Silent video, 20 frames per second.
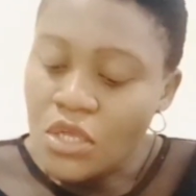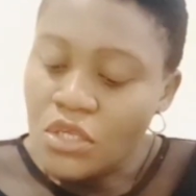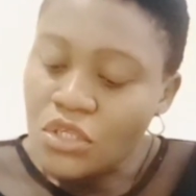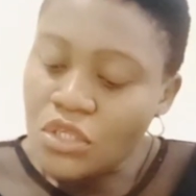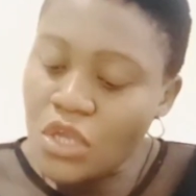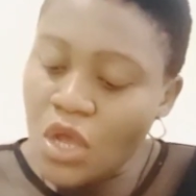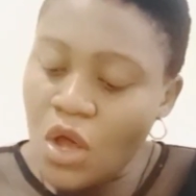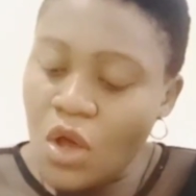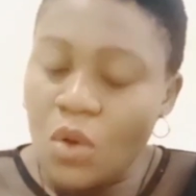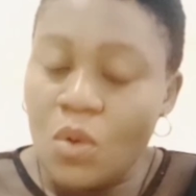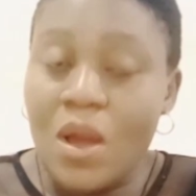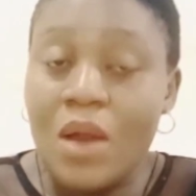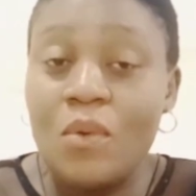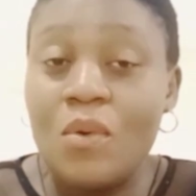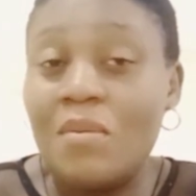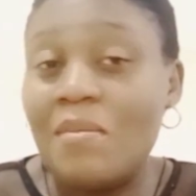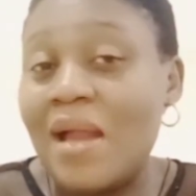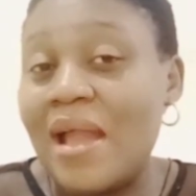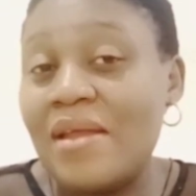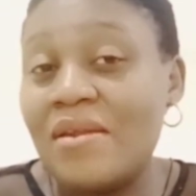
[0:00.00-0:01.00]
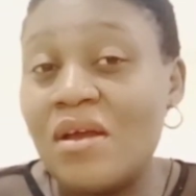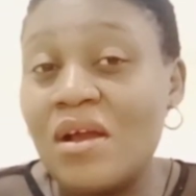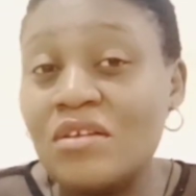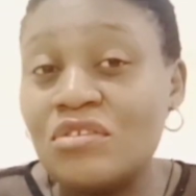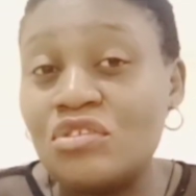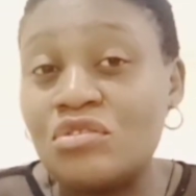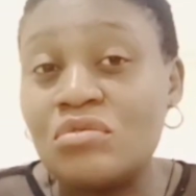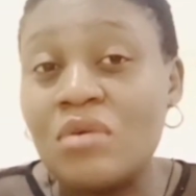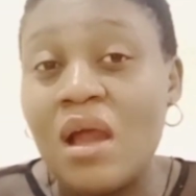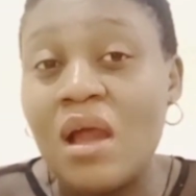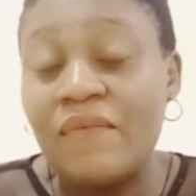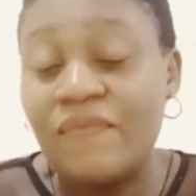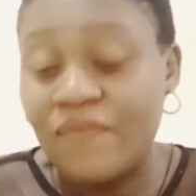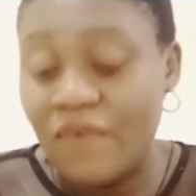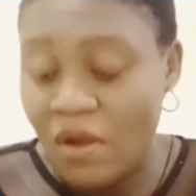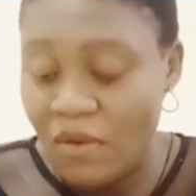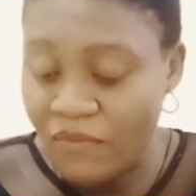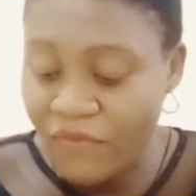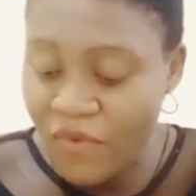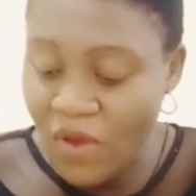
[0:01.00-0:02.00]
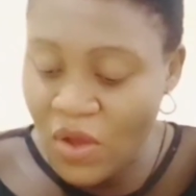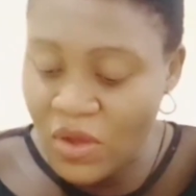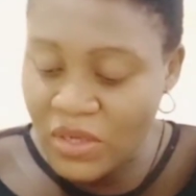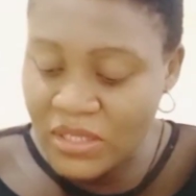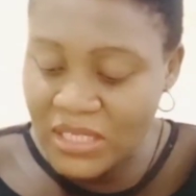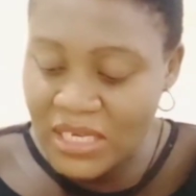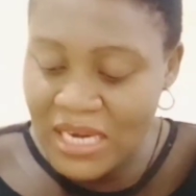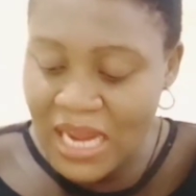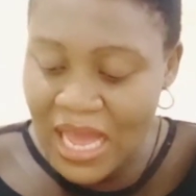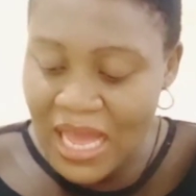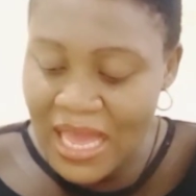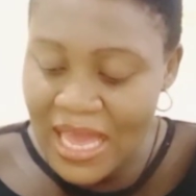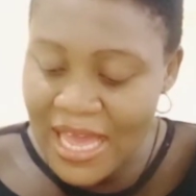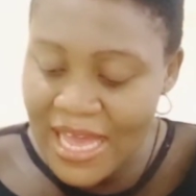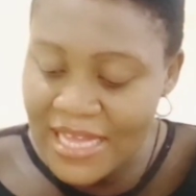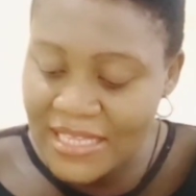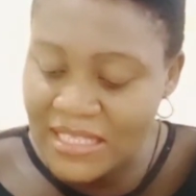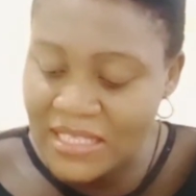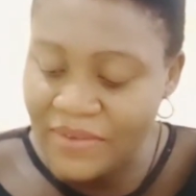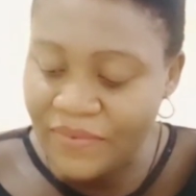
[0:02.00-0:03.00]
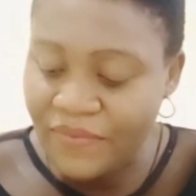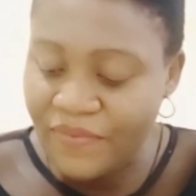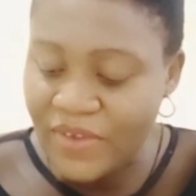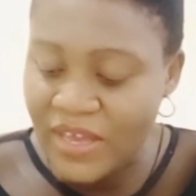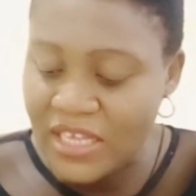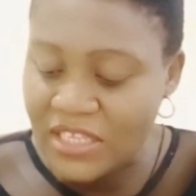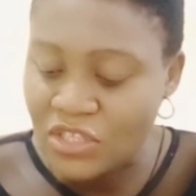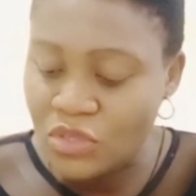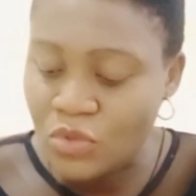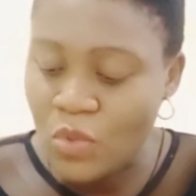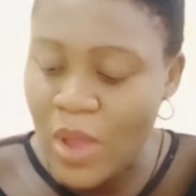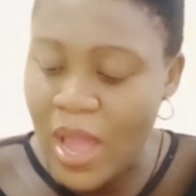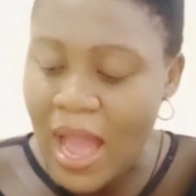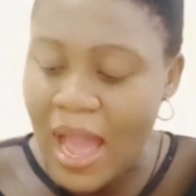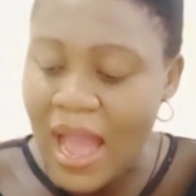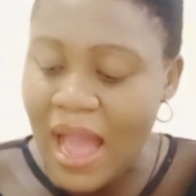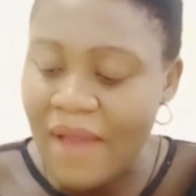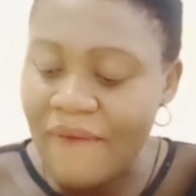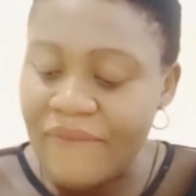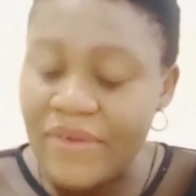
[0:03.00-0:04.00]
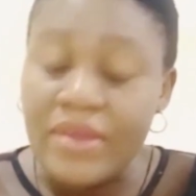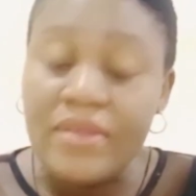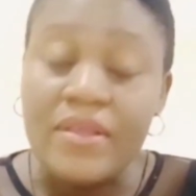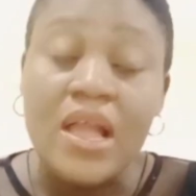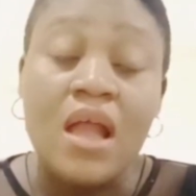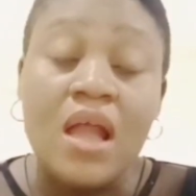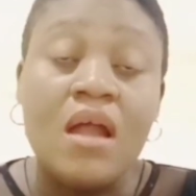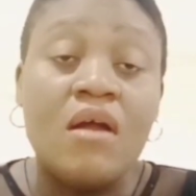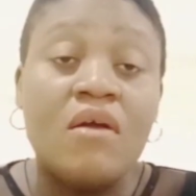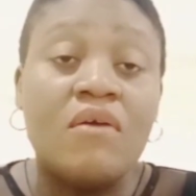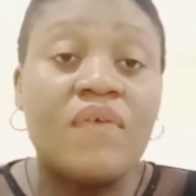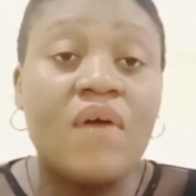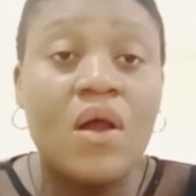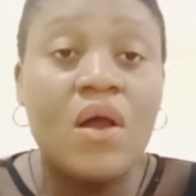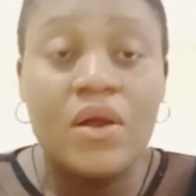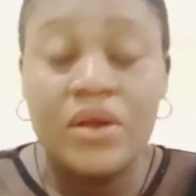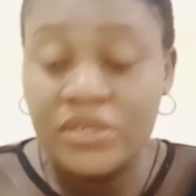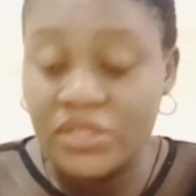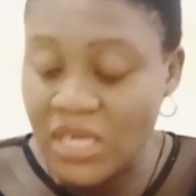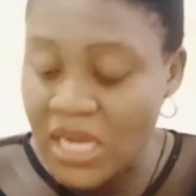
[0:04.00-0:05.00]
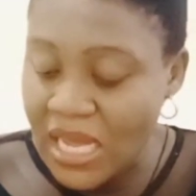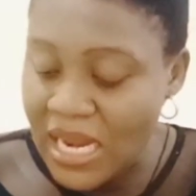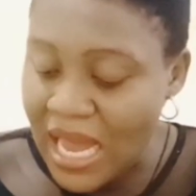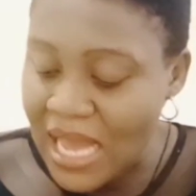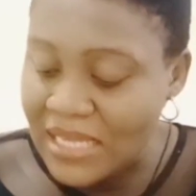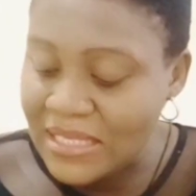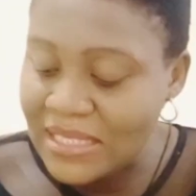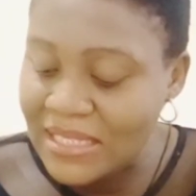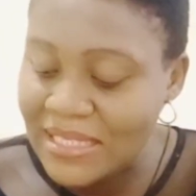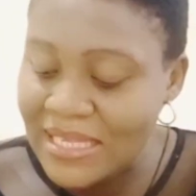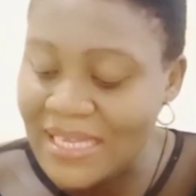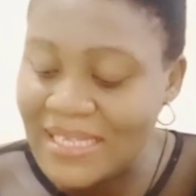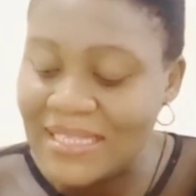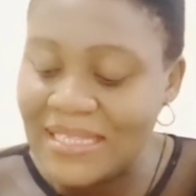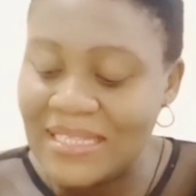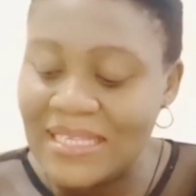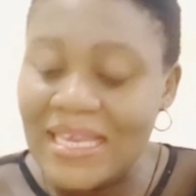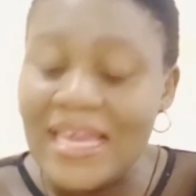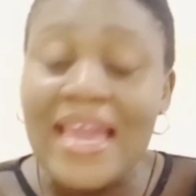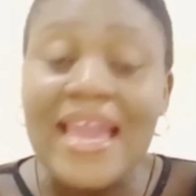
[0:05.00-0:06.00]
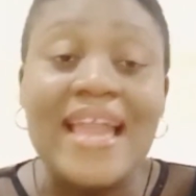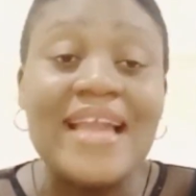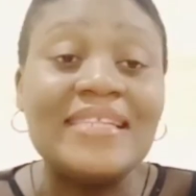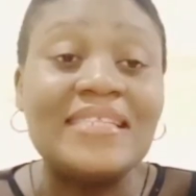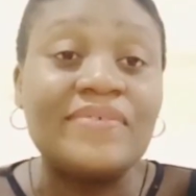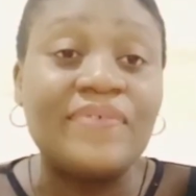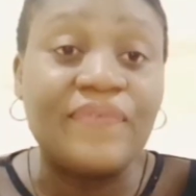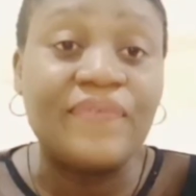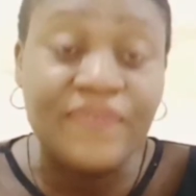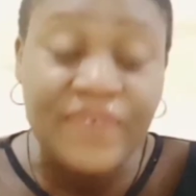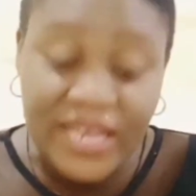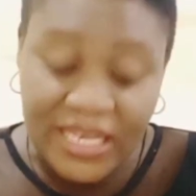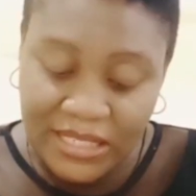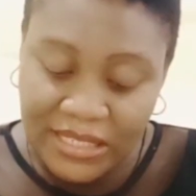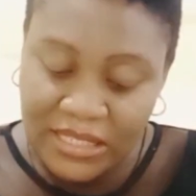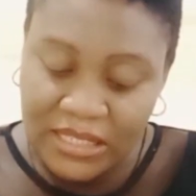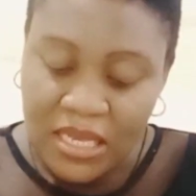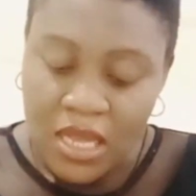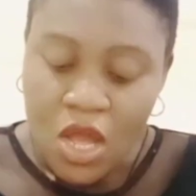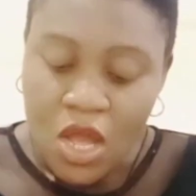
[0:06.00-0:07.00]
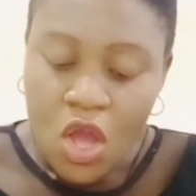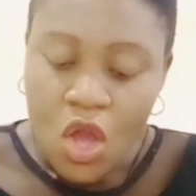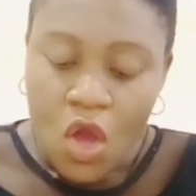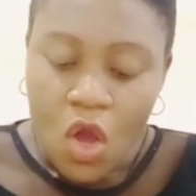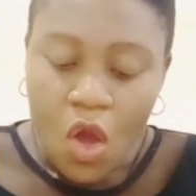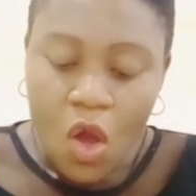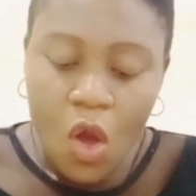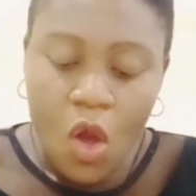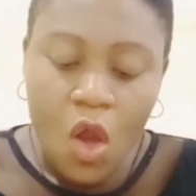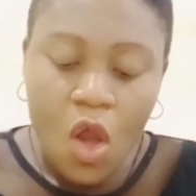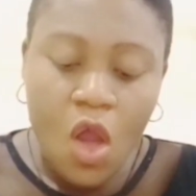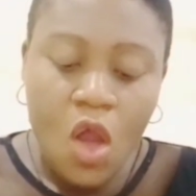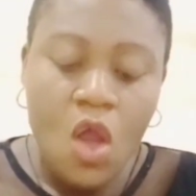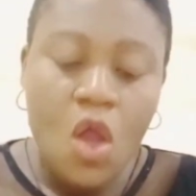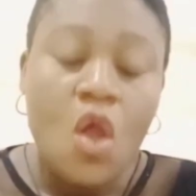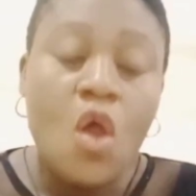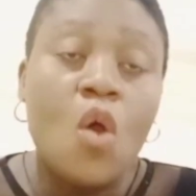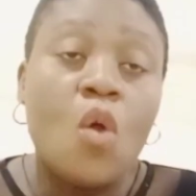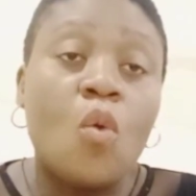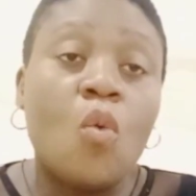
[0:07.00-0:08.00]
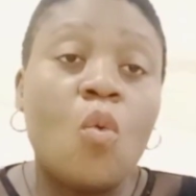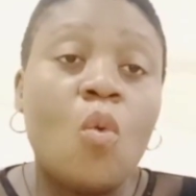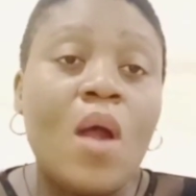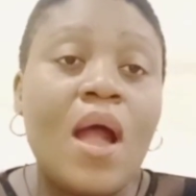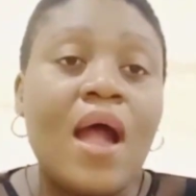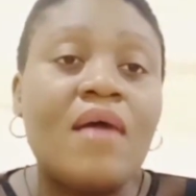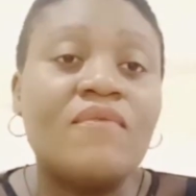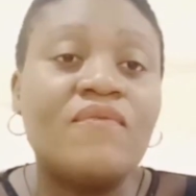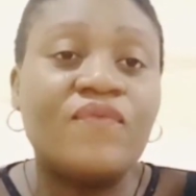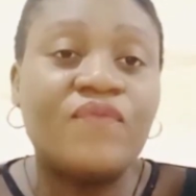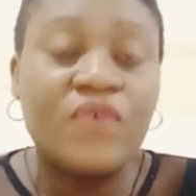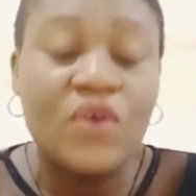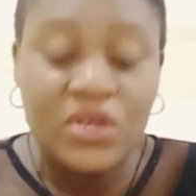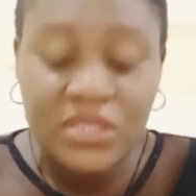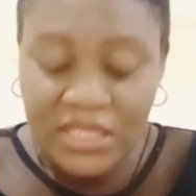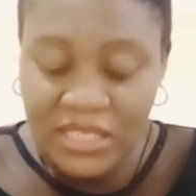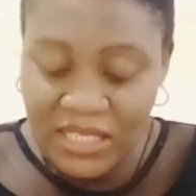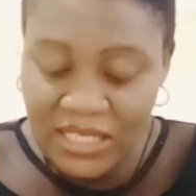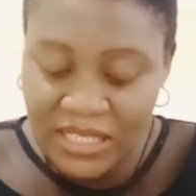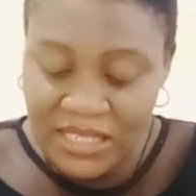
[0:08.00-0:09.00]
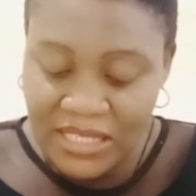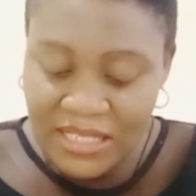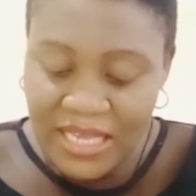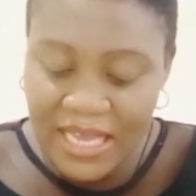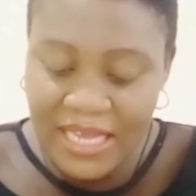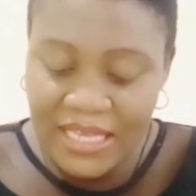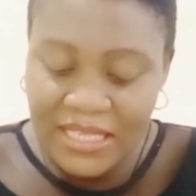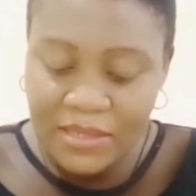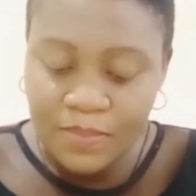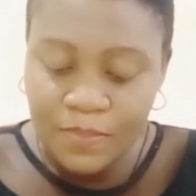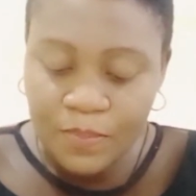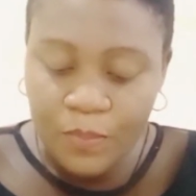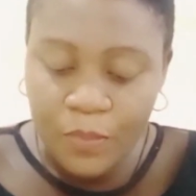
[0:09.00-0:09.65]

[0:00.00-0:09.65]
So when we minus 12 from 480 feet, we are having 468 feet, or 146